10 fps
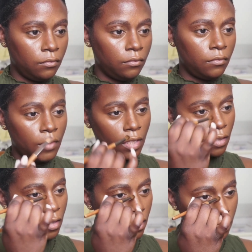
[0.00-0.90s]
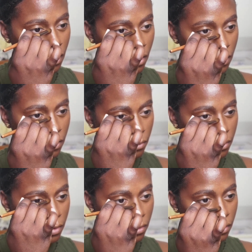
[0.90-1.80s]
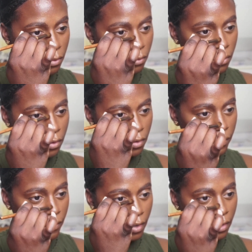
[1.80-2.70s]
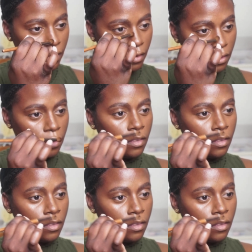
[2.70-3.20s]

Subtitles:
And then I just wanted to define